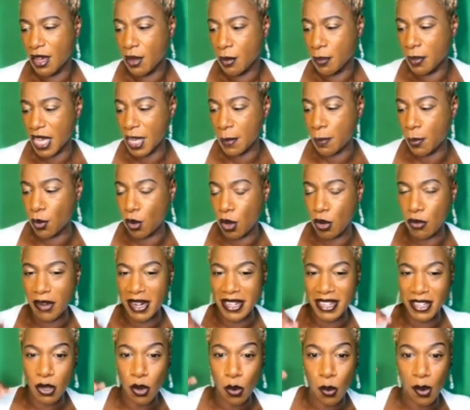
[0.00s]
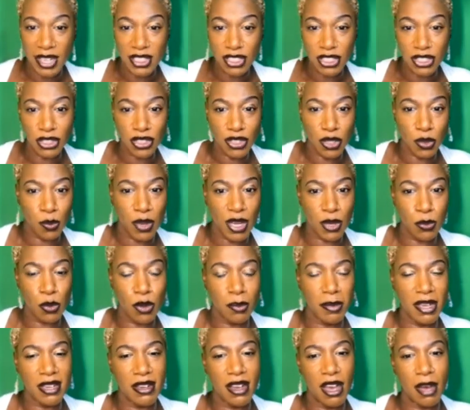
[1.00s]
People already question when
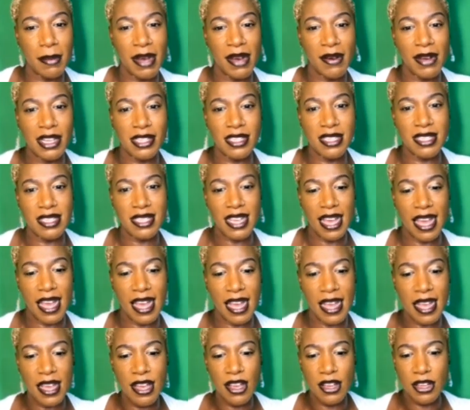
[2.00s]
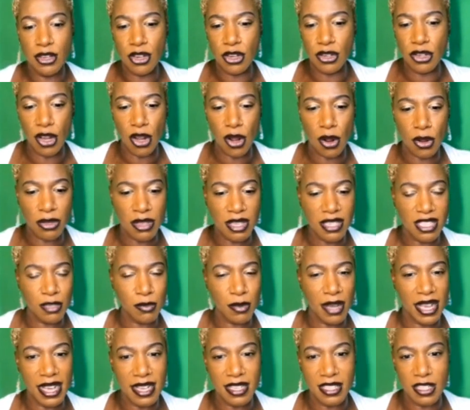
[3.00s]
women come out and say, you know, this is
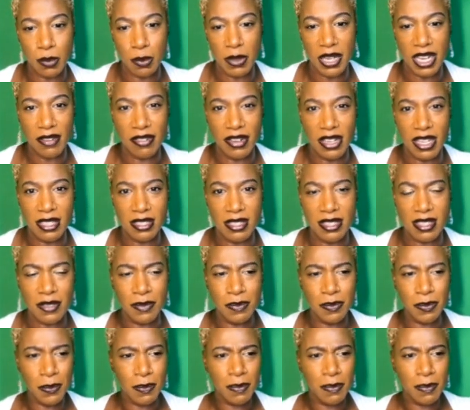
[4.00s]
my experience.